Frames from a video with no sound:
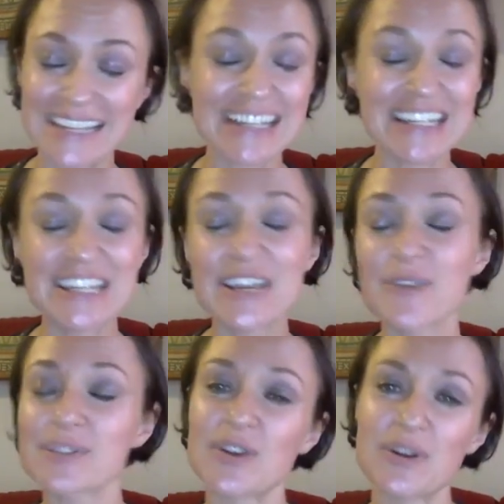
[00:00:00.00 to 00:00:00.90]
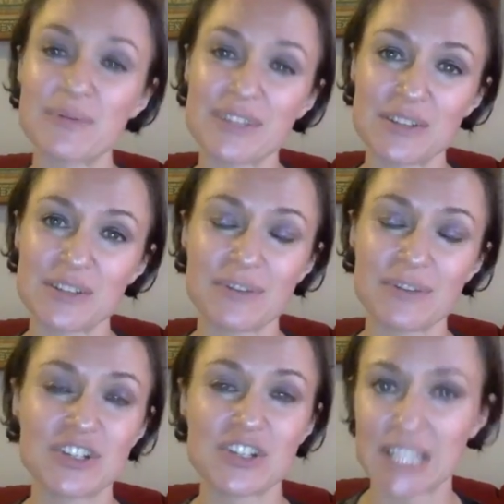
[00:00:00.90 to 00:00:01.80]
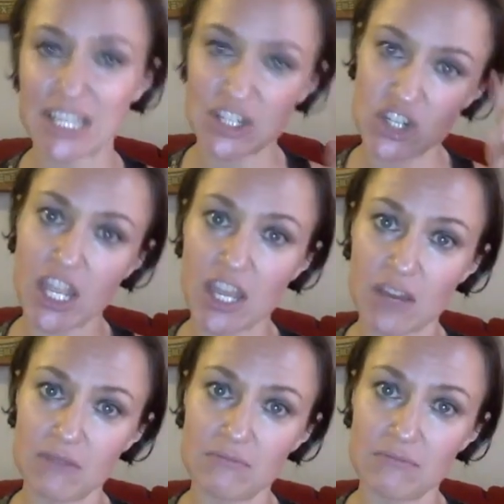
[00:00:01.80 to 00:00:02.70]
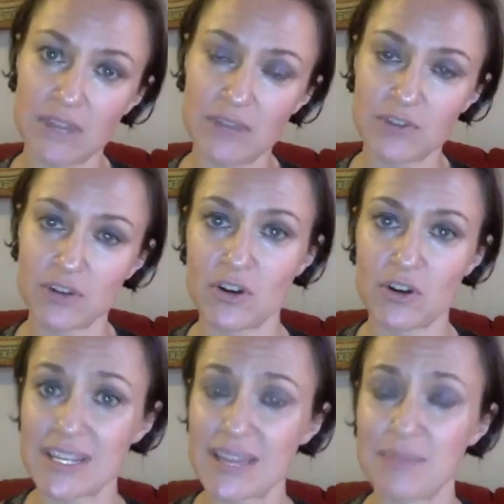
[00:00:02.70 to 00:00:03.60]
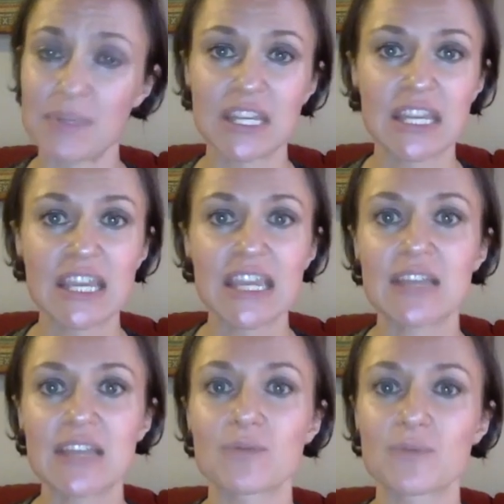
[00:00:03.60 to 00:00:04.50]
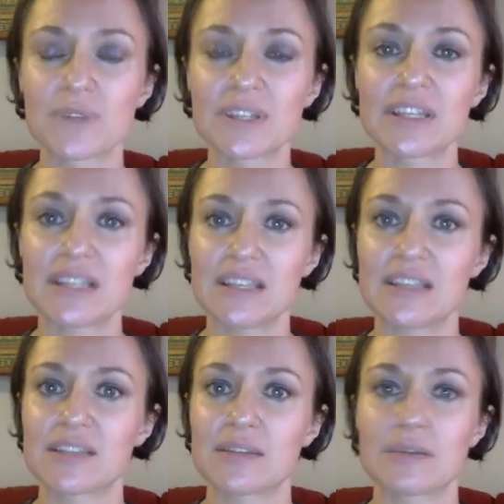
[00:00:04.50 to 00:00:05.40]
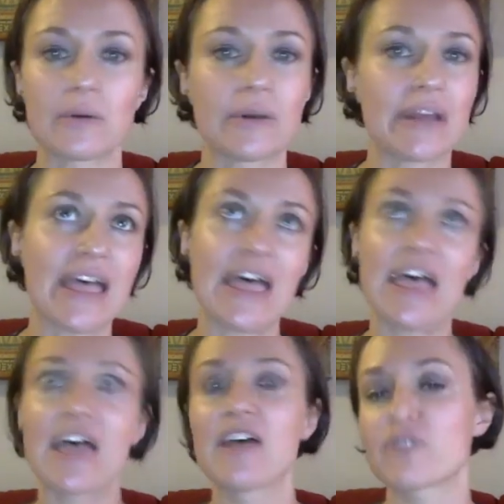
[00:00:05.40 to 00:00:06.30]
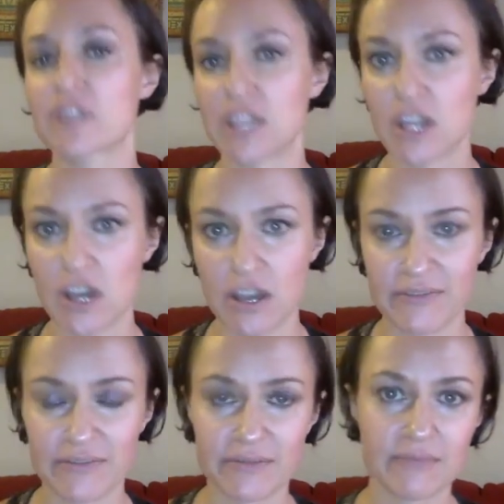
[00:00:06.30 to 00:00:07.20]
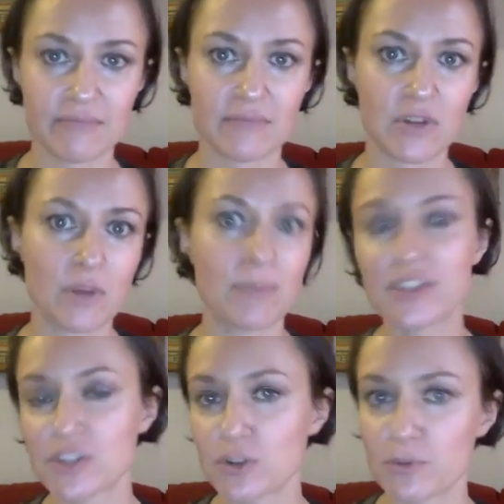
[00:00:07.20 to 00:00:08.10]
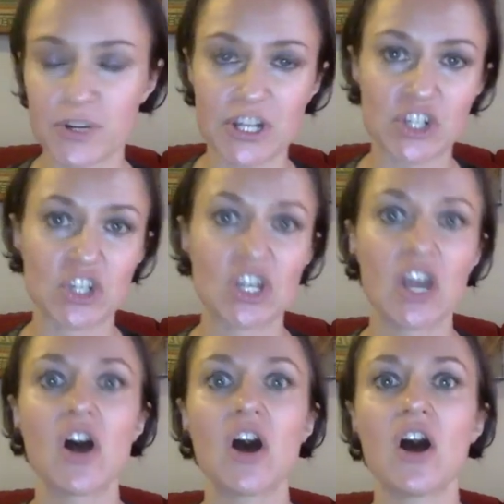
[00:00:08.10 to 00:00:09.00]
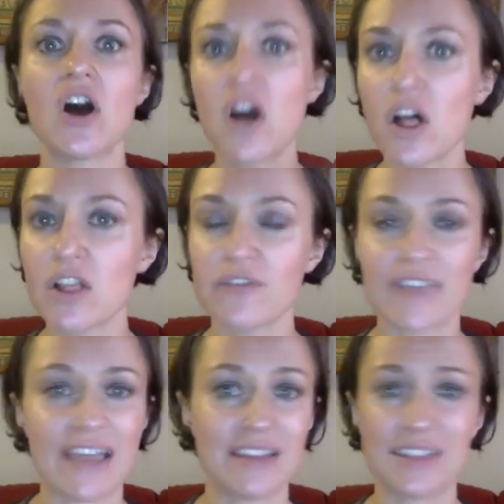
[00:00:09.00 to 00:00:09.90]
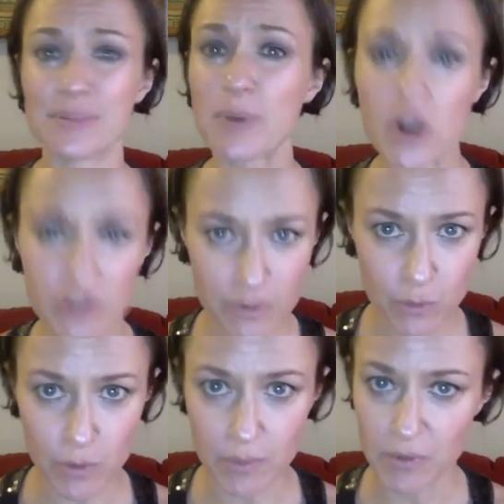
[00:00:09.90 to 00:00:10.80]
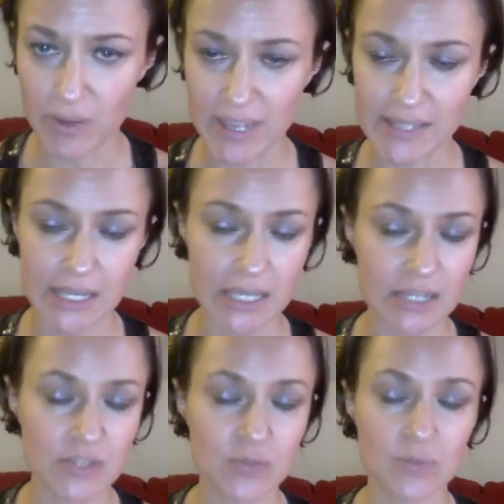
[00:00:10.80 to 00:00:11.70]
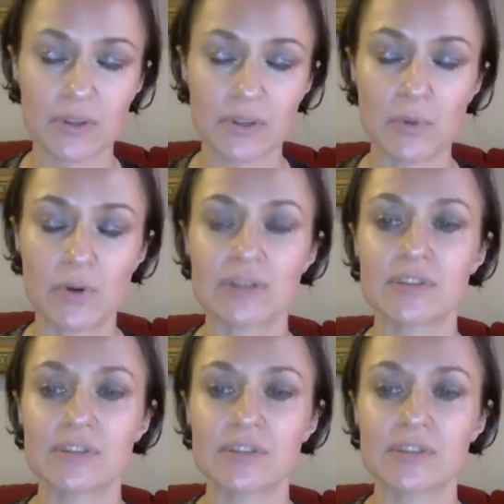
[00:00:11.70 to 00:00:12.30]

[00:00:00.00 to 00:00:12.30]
I know it's hard because you want to just check out after your hard day, but it really is throwing everything off. Melatonin production, all of that, and that's part of the hormonal cascade. It's really important.